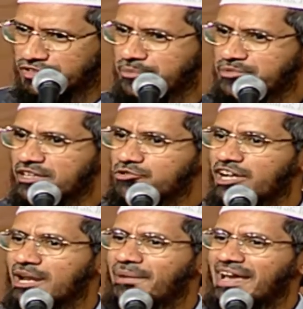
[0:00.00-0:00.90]
scriptures, you
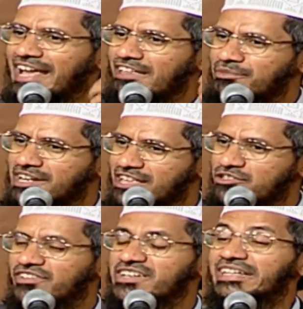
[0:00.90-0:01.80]
can marry as many as
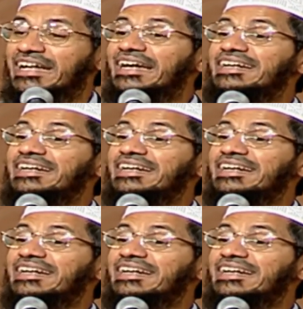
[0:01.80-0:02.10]
you wish.